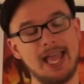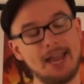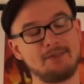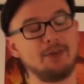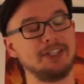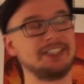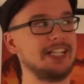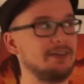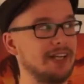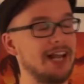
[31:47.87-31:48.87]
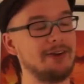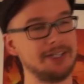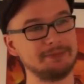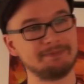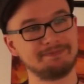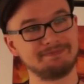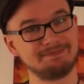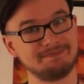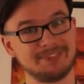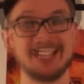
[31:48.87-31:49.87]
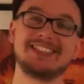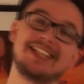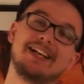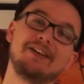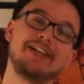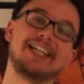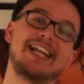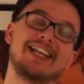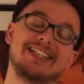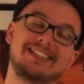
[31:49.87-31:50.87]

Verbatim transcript: And for the sake of hilarity, let's take a look at that